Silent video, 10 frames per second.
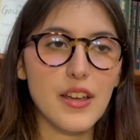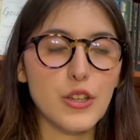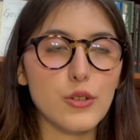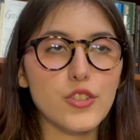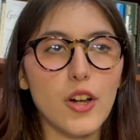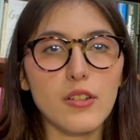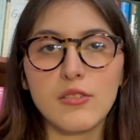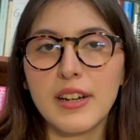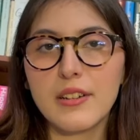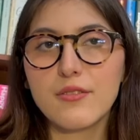you
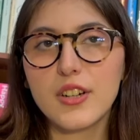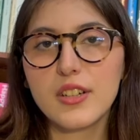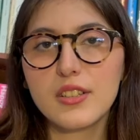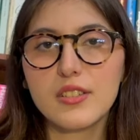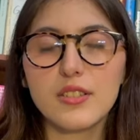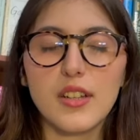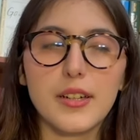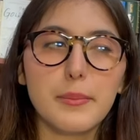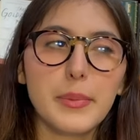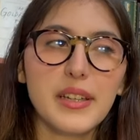tolerate first, you let
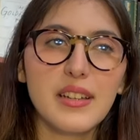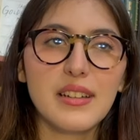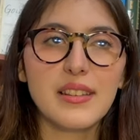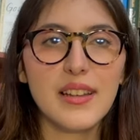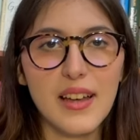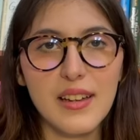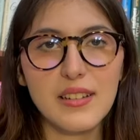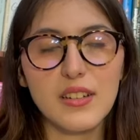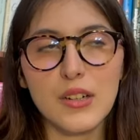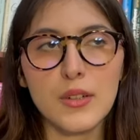it be, and
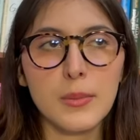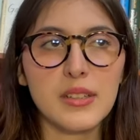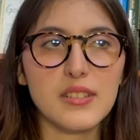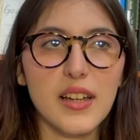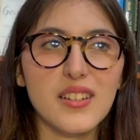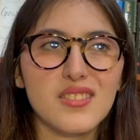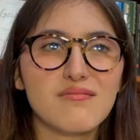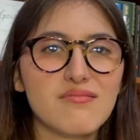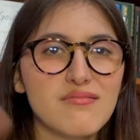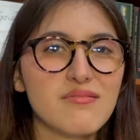then the government is like,
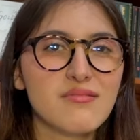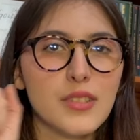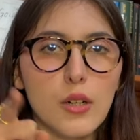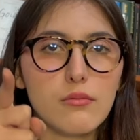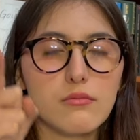no,